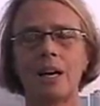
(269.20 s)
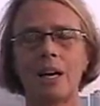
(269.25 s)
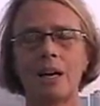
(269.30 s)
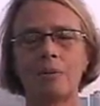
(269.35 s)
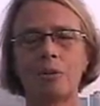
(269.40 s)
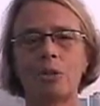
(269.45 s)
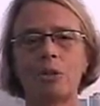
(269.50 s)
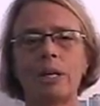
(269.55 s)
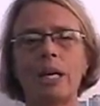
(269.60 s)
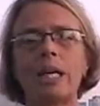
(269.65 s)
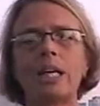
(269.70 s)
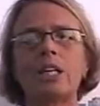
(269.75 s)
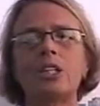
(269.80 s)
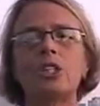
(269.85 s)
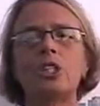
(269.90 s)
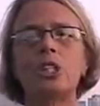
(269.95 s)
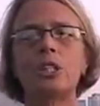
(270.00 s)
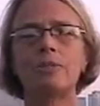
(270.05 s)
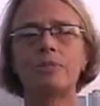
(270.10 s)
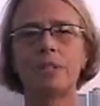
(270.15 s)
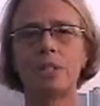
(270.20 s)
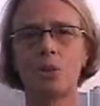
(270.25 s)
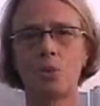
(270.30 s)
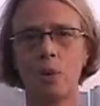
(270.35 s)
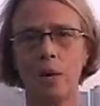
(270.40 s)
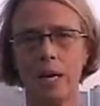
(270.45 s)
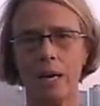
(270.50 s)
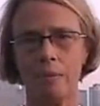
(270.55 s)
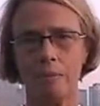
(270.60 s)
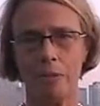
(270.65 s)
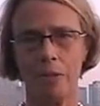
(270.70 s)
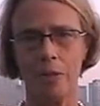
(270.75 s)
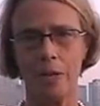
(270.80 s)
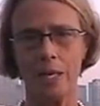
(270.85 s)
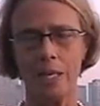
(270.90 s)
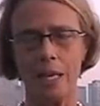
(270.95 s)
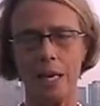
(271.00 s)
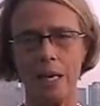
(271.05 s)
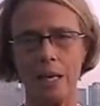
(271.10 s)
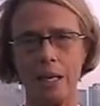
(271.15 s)
I'm creating a shift in the way I'm
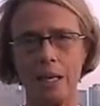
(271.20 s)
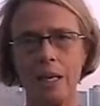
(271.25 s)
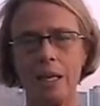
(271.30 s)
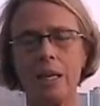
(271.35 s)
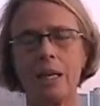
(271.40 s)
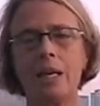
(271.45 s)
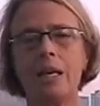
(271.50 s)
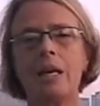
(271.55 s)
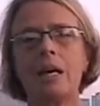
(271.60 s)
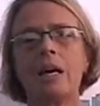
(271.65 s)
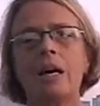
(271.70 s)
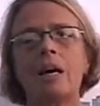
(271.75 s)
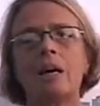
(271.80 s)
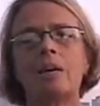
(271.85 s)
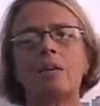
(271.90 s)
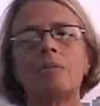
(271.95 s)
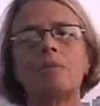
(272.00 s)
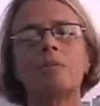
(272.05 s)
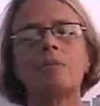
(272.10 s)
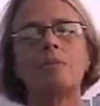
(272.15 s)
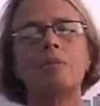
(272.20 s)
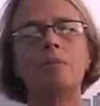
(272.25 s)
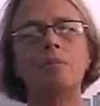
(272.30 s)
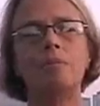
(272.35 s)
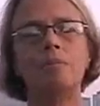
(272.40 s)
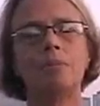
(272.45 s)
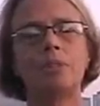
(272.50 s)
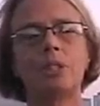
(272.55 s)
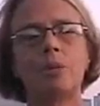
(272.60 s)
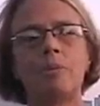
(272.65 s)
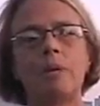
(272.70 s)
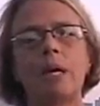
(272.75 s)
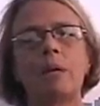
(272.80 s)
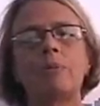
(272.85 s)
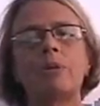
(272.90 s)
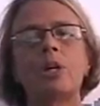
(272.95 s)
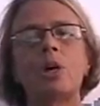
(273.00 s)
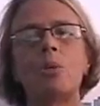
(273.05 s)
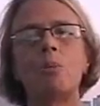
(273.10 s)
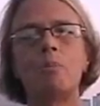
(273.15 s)
thinking, to be
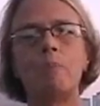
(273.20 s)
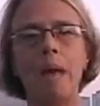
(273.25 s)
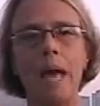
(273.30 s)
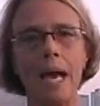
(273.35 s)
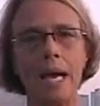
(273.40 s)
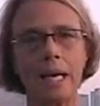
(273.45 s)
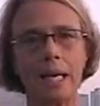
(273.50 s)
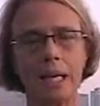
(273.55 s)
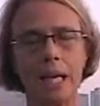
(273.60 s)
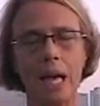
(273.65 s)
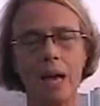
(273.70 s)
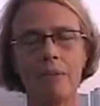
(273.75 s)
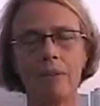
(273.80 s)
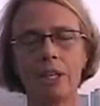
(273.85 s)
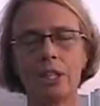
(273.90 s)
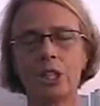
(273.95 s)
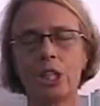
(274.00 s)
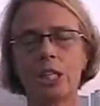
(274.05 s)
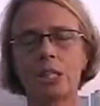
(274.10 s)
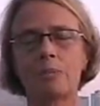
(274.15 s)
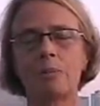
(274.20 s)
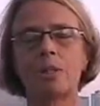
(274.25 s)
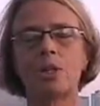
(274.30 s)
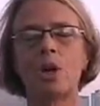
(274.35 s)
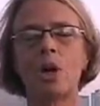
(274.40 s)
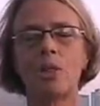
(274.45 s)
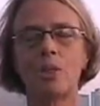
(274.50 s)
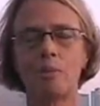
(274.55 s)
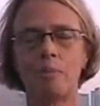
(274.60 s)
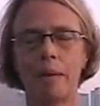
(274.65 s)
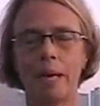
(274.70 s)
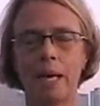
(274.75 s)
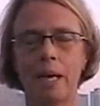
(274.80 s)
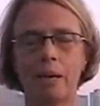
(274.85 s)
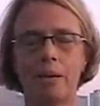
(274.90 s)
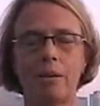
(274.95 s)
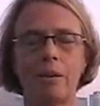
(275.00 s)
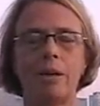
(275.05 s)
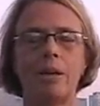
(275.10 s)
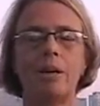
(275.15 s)
able to go back and have an adjustment on the
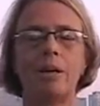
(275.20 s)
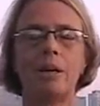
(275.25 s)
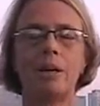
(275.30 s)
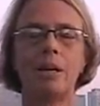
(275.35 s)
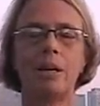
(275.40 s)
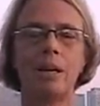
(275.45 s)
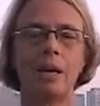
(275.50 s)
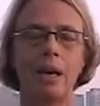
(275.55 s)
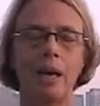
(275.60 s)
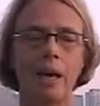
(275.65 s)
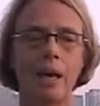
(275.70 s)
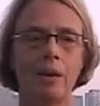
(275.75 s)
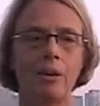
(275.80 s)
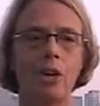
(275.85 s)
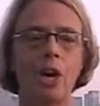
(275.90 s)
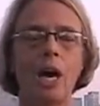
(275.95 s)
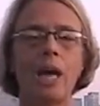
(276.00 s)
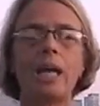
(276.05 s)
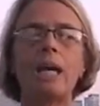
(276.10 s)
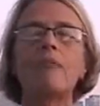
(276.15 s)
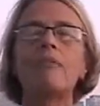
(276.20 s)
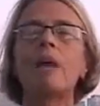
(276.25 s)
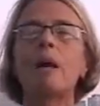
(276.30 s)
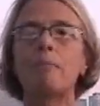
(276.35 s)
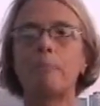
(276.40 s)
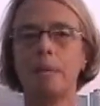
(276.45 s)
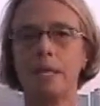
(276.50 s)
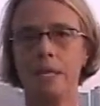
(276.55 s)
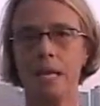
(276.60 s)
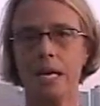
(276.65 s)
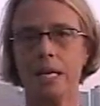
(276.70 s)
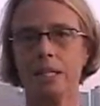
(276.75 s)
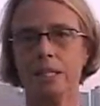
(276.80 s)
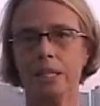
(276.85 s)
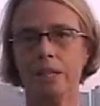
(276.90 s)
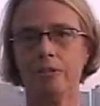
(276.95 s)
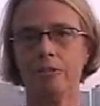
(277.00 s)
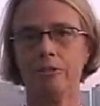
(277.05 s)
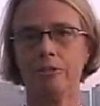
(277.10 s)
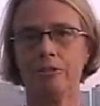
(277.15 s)
band and not have that be a
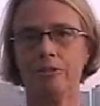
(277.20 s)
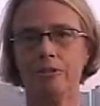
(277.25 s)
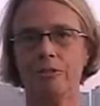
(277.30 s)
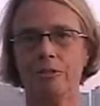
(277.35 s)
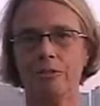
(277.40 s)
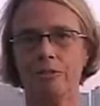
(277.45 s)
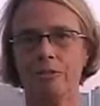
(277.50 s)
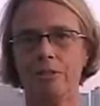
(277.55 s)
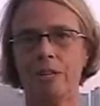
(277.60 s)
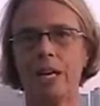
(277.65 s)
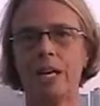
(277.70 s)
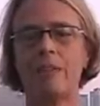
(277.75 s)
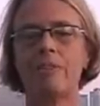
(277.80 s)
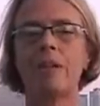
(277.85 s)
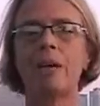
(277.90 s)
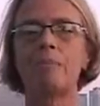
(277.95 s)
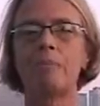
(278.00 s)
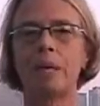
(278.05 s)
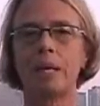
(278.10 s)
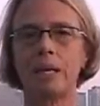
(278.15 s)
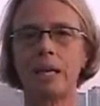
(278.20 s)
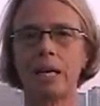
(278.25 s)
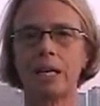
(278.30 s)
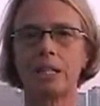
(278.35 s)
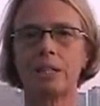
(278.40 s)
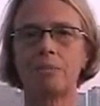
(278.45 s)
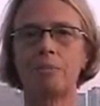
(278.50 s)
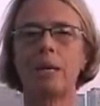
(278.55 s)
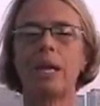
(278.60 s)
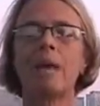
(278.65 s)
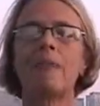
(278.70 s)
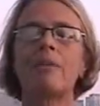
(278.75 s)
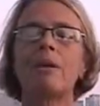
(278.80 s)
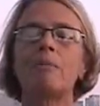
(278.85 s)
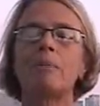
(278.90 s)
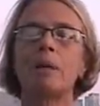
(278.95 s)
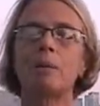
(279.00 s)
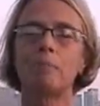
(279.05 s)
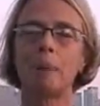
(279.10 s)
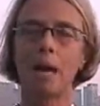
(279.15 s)
negative, but have
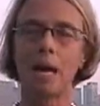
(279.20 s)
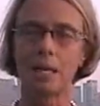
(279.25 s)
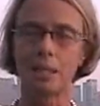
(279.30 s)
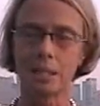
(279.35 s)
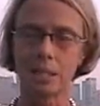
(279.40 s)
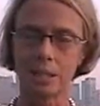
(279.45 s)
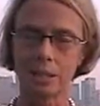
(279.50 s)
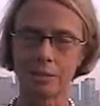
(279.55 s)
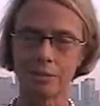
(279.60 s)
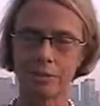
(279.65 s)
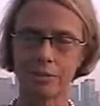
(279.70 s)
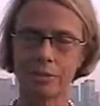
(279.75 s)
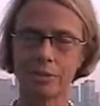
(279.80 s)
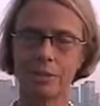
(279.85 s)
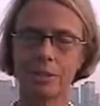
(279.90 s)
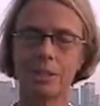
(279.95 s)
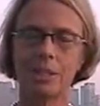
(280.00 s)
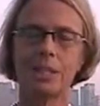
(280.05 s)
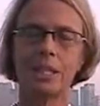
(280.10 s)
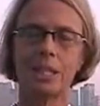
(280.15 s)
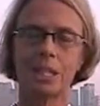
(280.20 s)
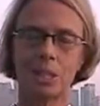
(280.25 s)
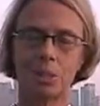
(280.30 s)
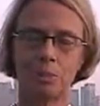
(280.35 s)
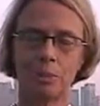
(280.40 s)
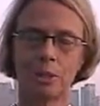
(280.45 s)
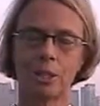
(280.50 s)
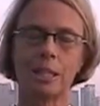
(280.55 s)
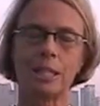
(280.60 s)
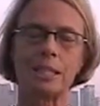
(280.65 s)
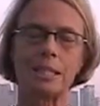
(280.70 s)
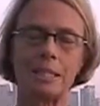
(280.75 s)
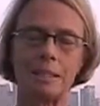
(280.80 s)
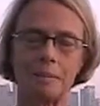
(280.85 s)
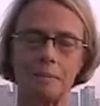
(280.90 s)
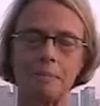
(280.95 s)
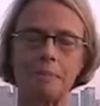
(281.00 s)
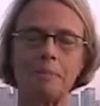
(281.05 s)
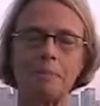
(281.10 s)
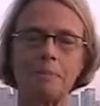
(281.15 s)
that be a positive experience.